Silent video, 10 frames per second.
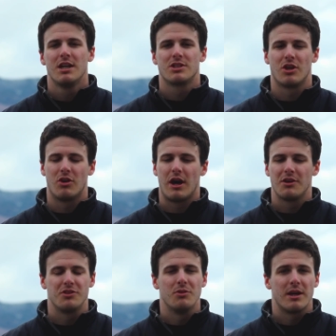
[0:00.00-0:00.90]
So I'll
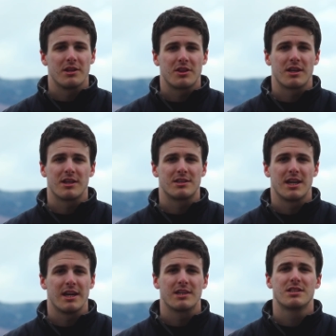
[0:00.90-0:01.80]
do anything it
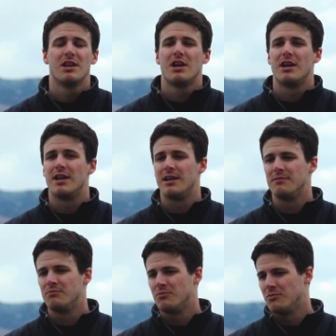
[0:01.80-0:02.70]
takes,
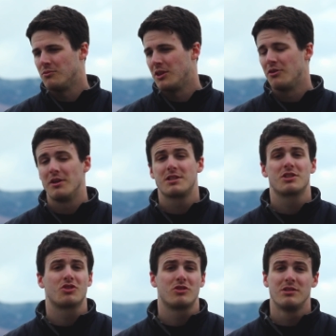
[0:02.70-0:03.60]
um, whether it's
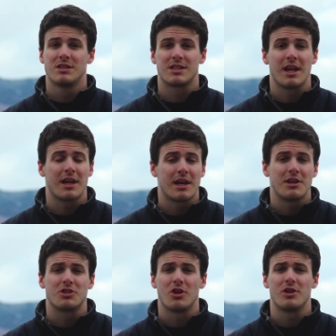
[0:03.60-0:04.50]
staying at a
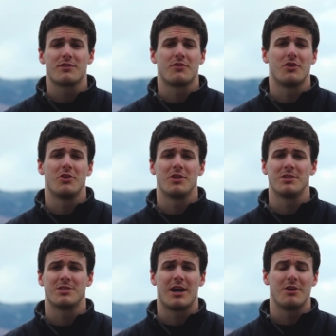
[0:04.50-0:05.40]
church for an
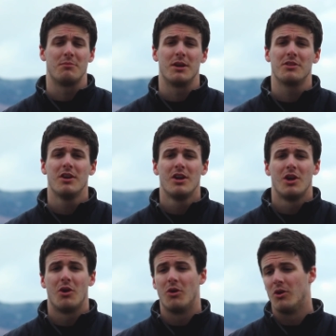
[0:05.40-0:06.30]
entire month
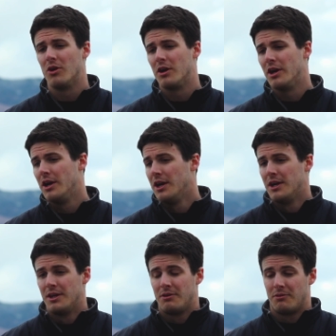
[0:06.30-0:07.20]
or
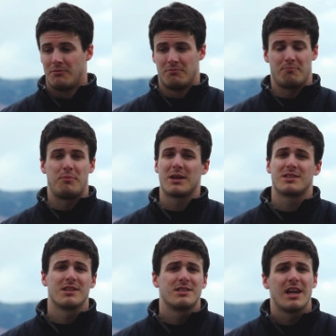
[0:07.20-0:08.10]

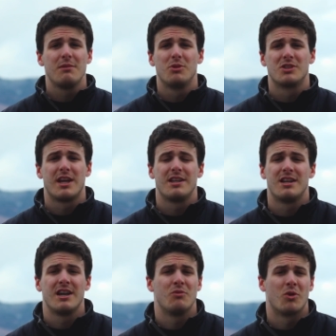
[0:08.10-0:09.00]
bussing tables at
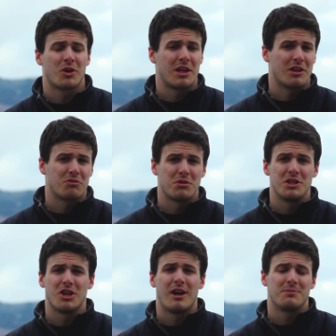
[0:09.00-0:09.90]
night, working three
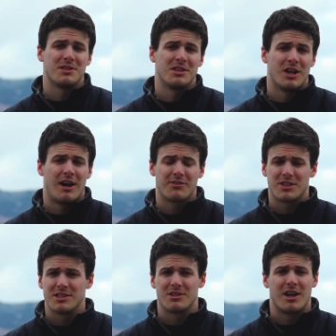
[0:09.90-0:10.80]
jobs in the off
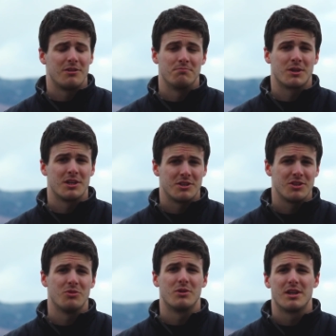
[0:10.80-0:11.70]
season. I'm gonna
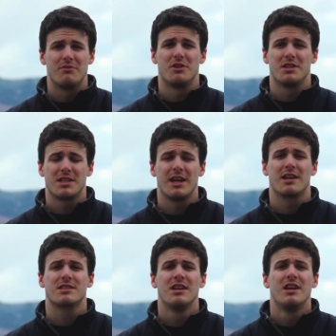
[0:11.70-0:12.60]
do whatever it takes.